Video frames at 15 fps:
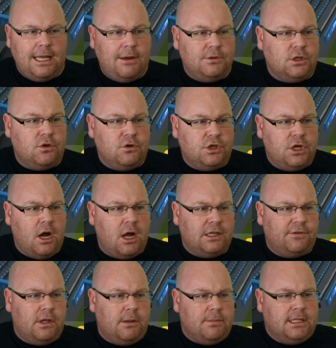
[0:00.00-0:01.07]
That was a good
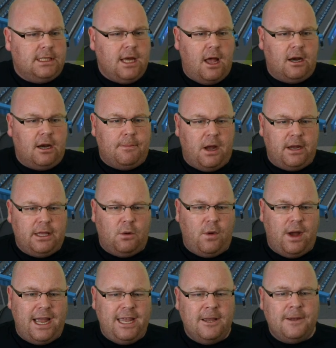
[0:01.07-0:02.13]
chance for the Mazzala, by the
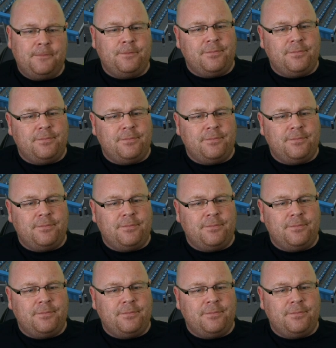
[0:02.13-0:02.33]
way.